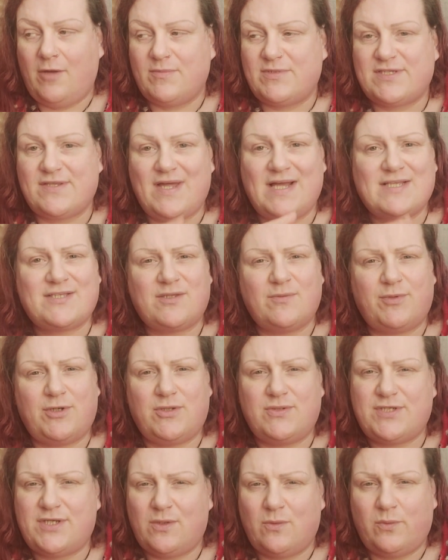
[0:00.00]
So that's the
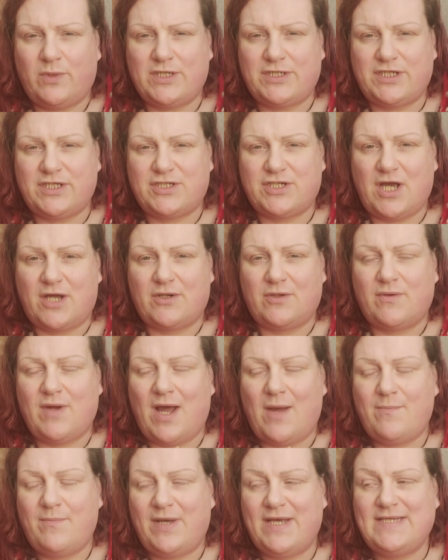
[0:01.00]
Beauty and Witchy channel.
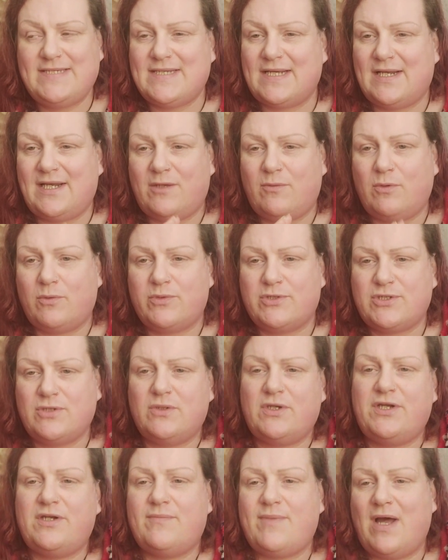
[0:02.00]
And basically we were
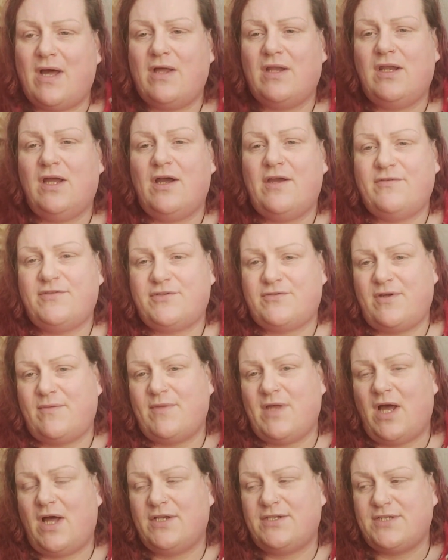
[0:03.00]
talking about a live stream
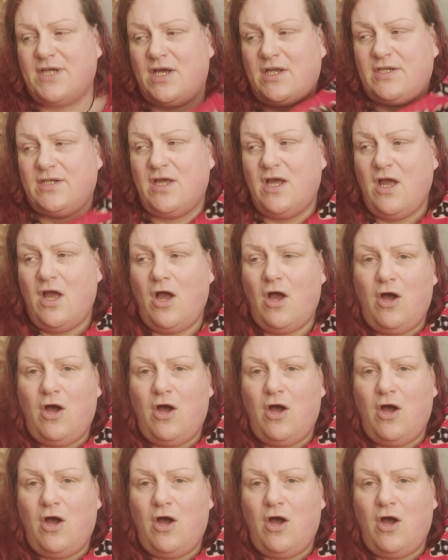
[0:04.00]
that I'd done